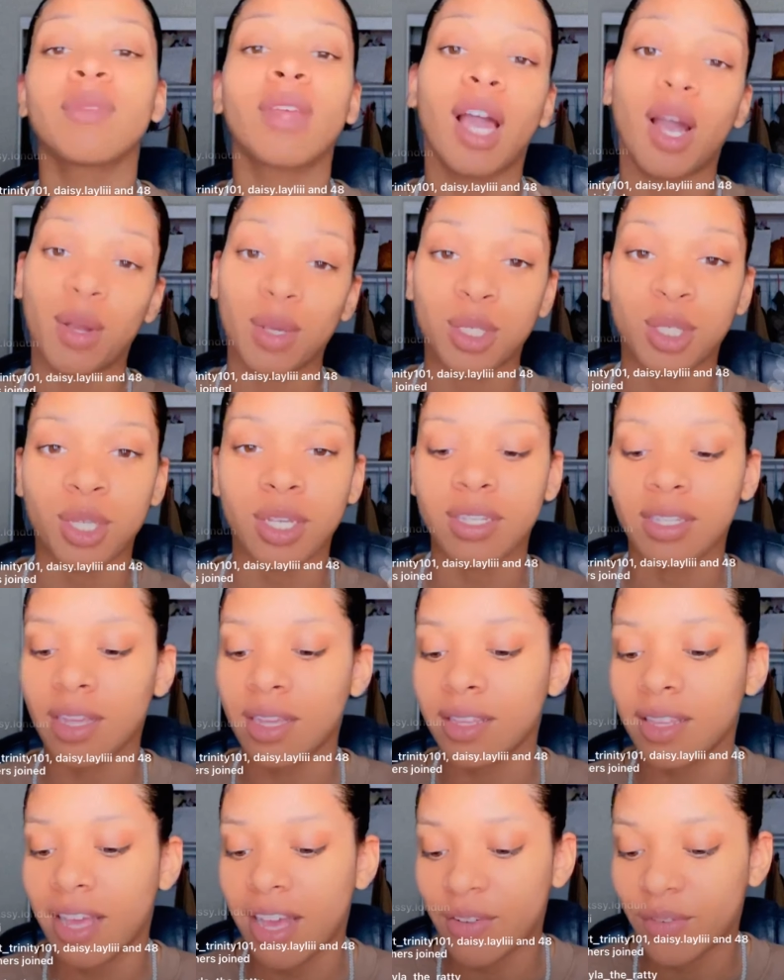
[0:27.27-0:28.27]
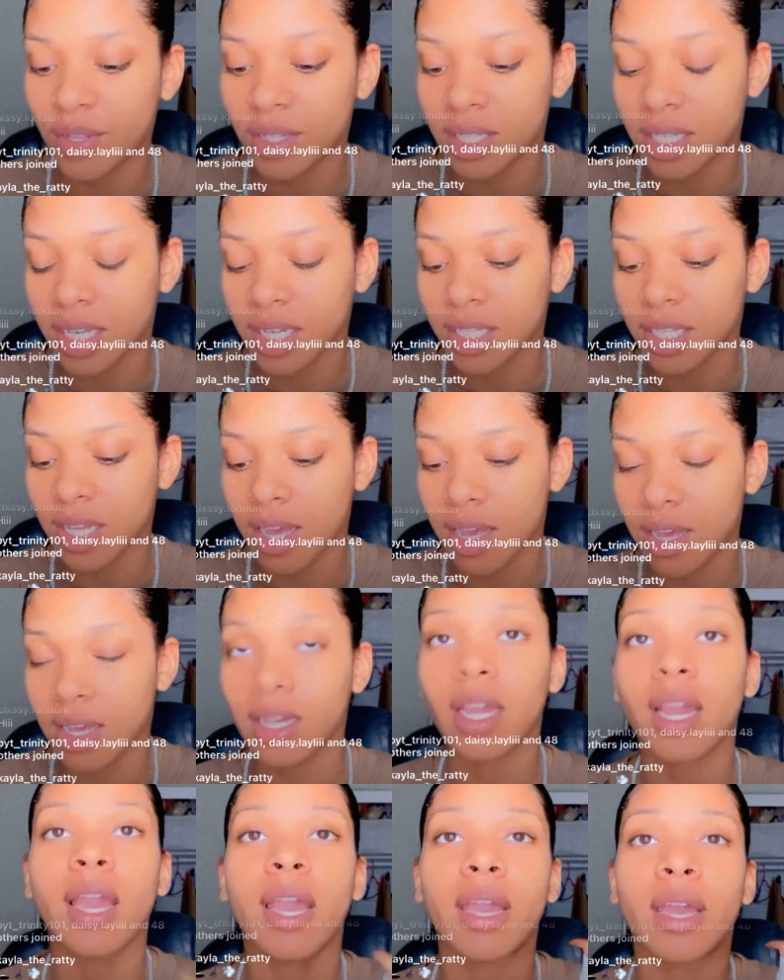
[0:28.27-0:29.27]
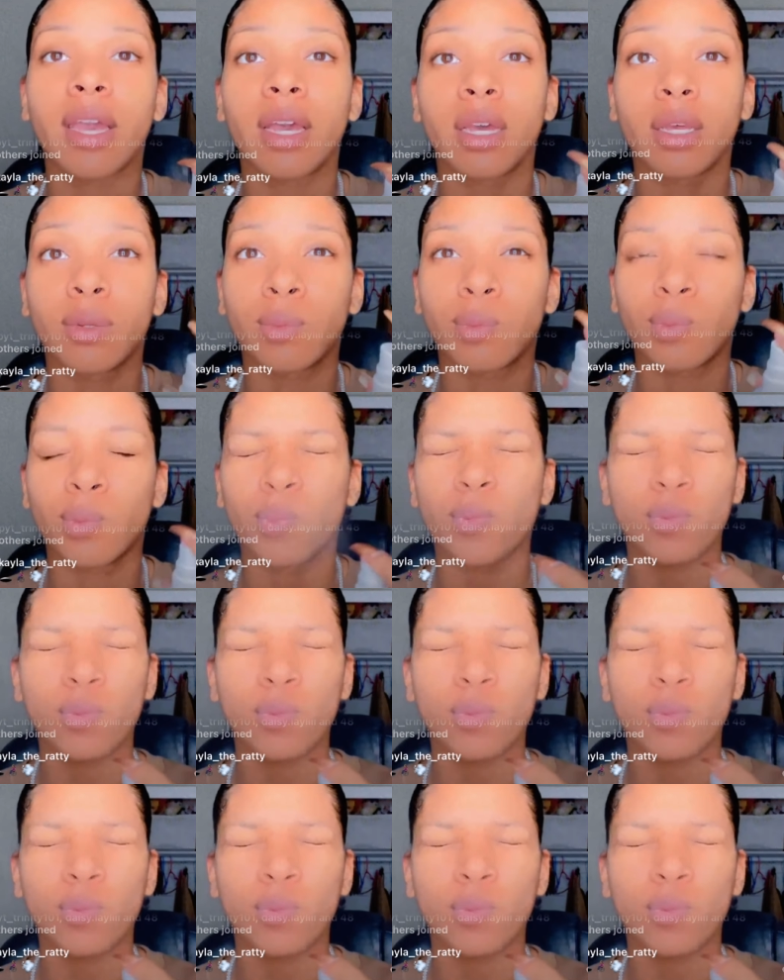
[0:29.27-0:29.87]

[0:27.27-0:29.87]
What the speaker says: I was just on live on TikTok and